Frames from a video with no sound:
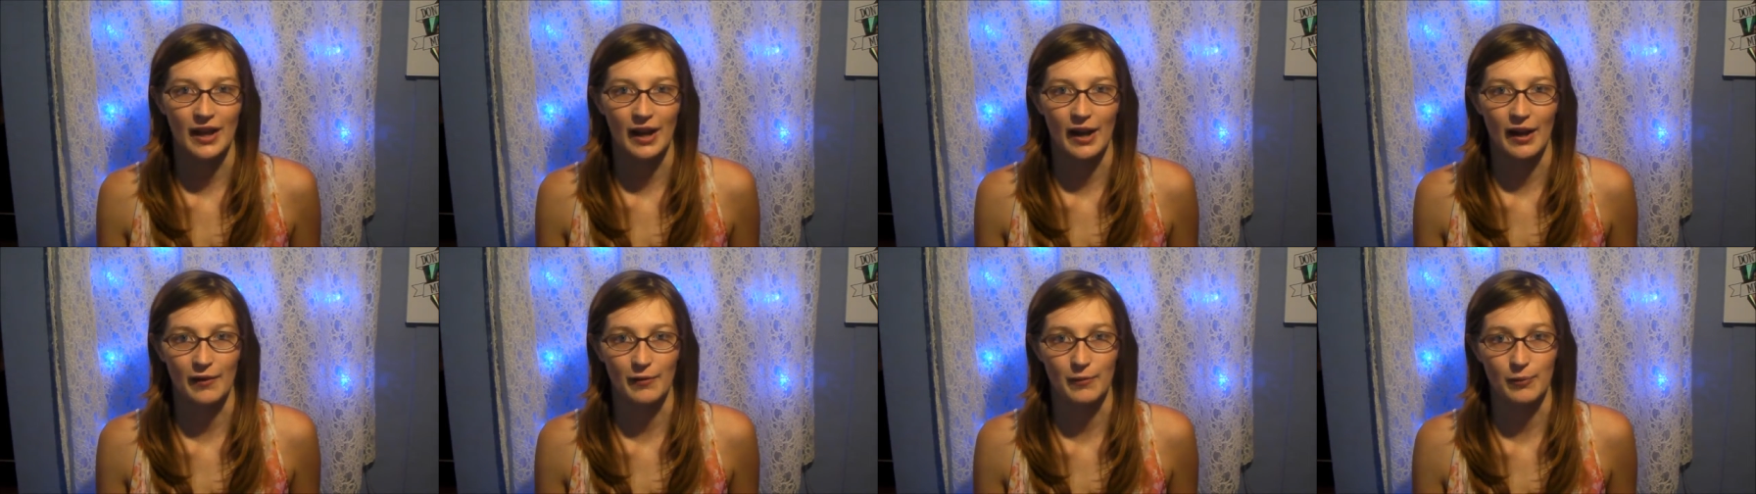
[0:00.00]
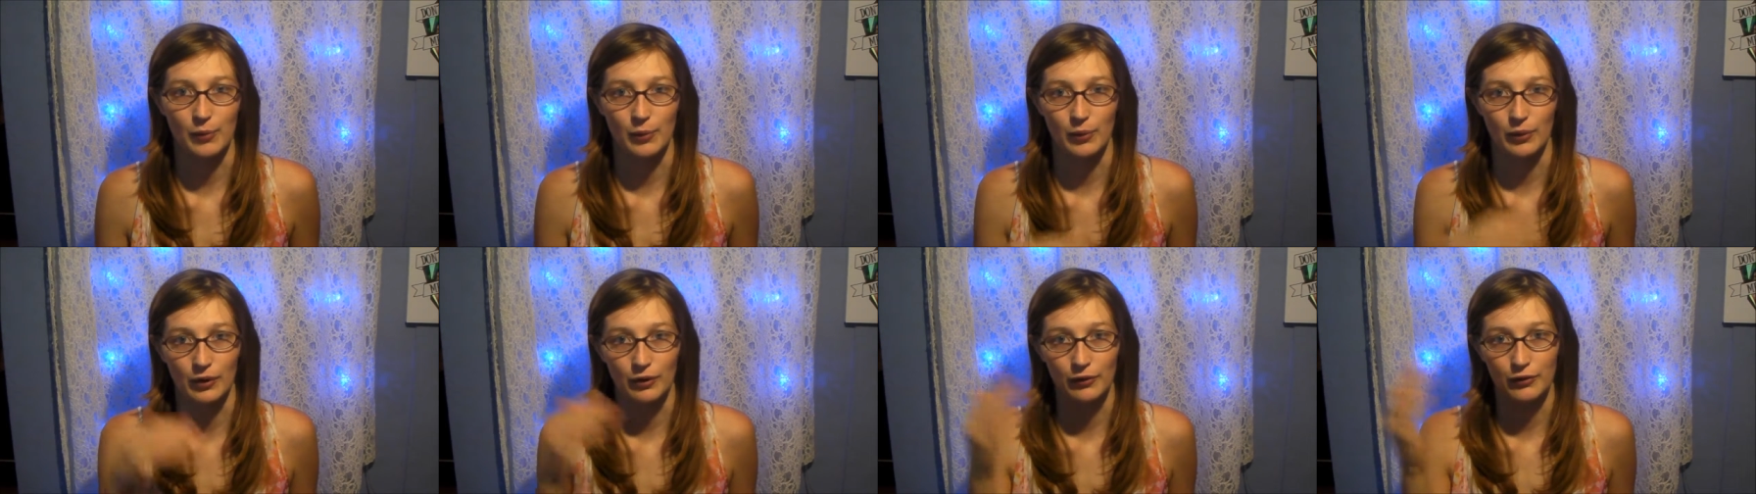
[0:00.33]
have
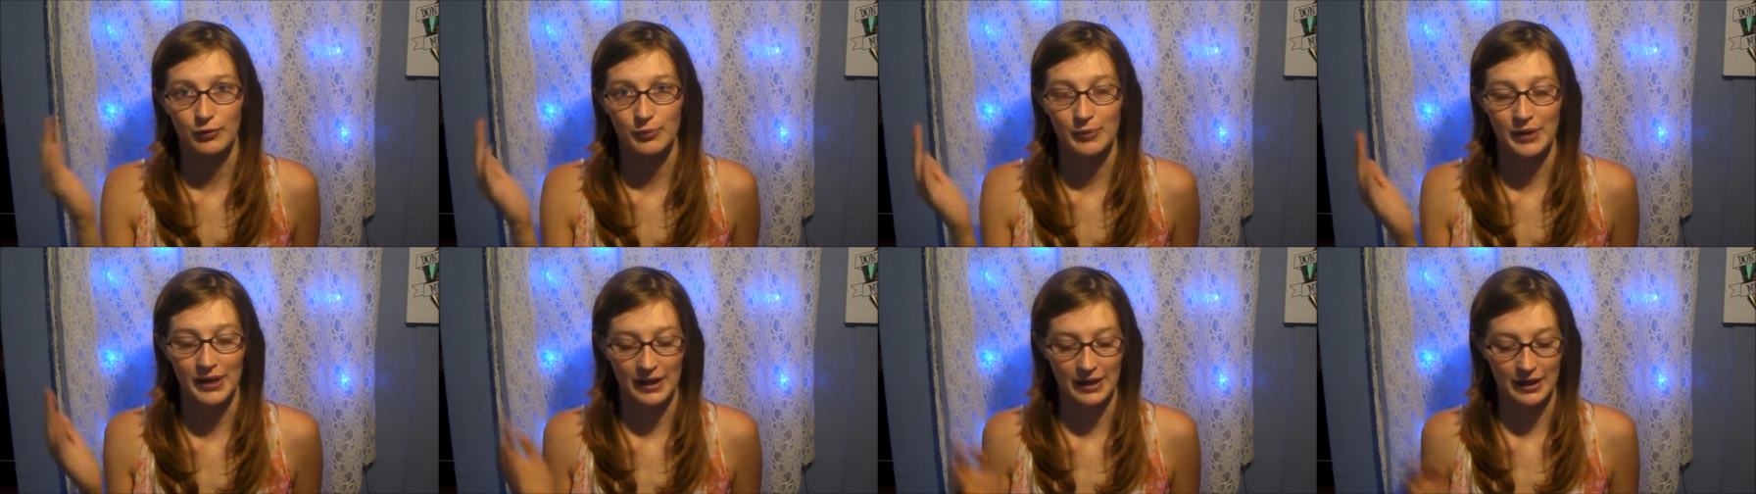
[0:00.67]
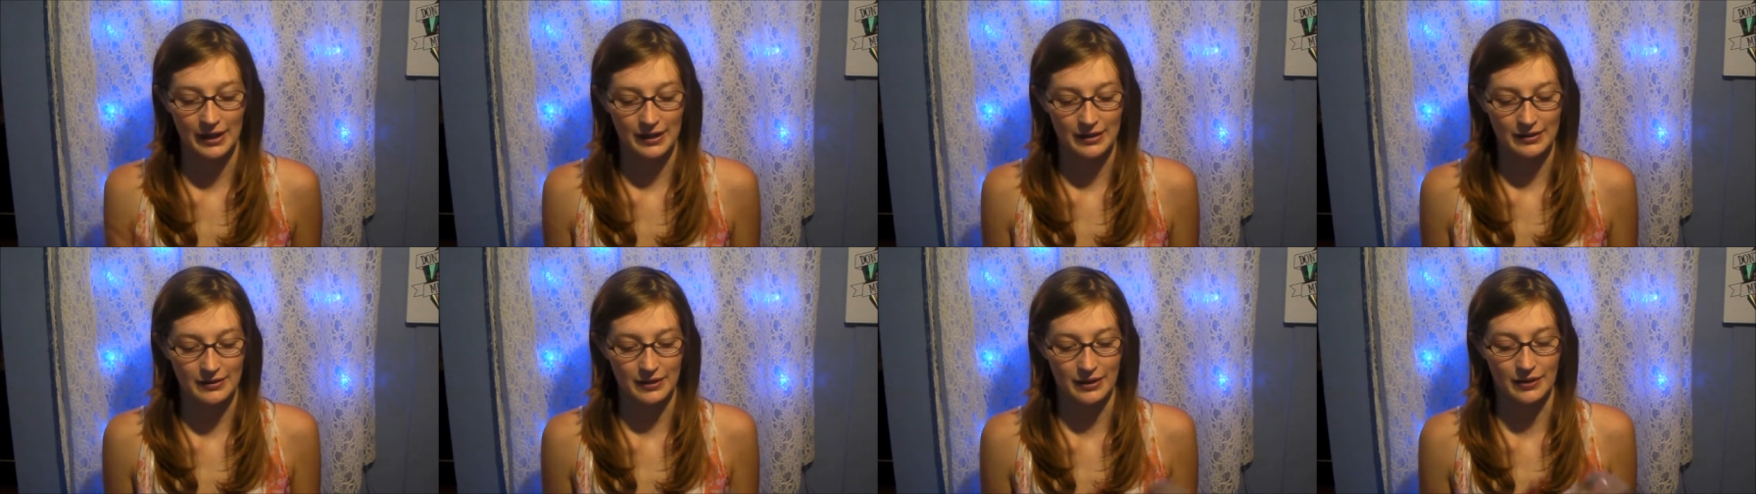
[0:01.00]
more of them in
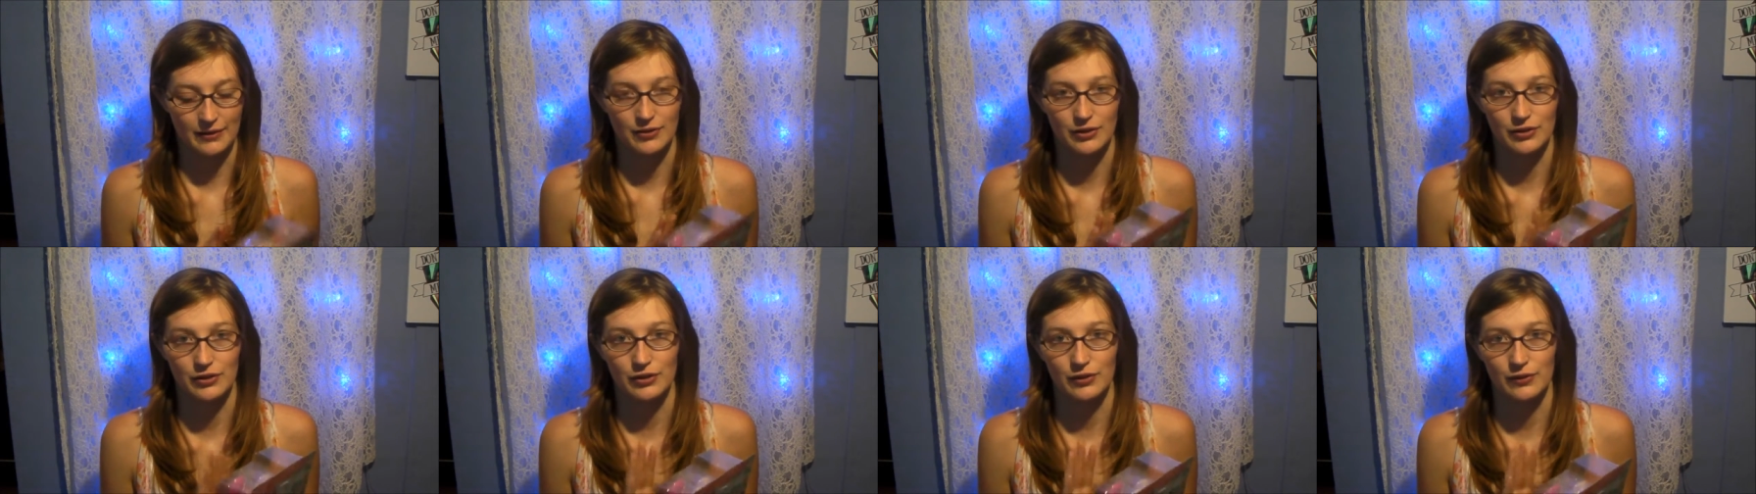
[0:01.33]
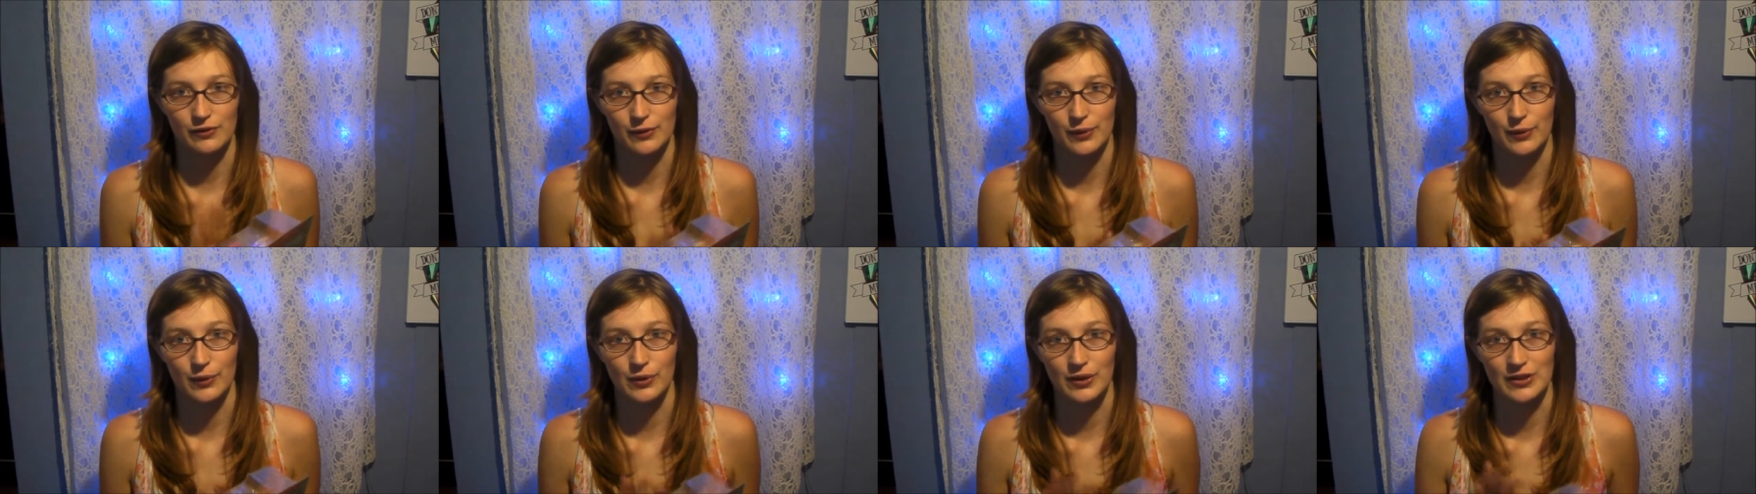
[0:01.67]
it instead of just the
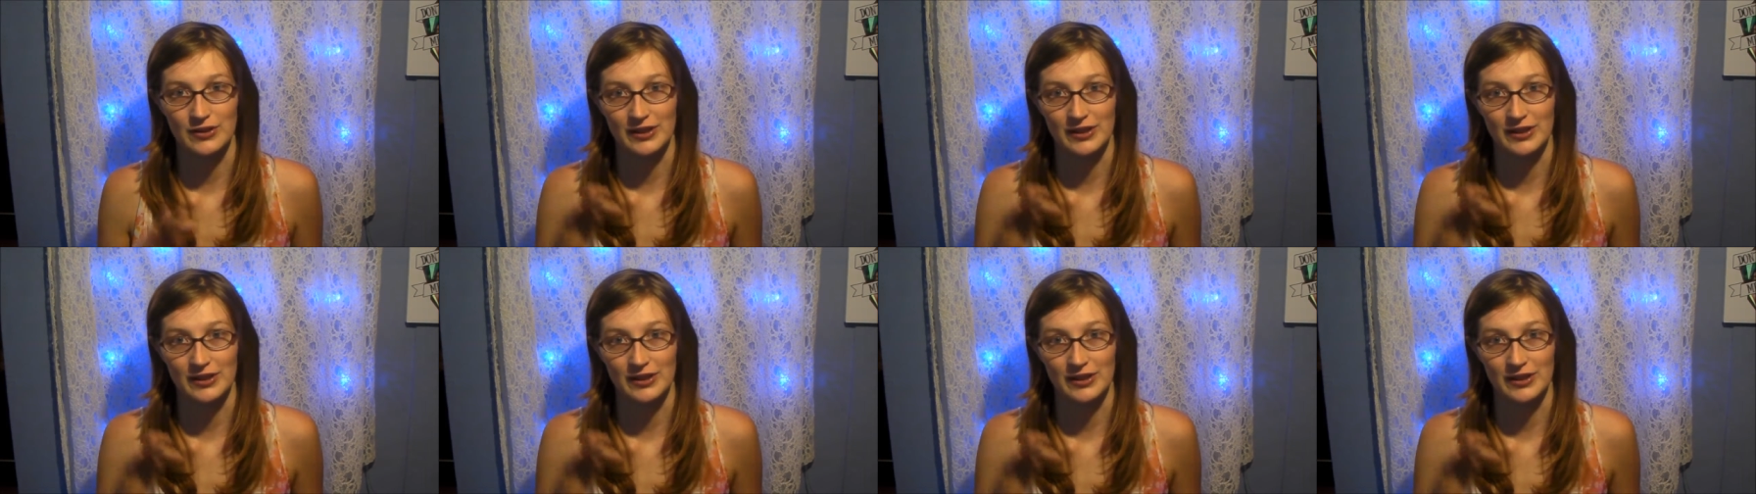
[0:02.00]
four.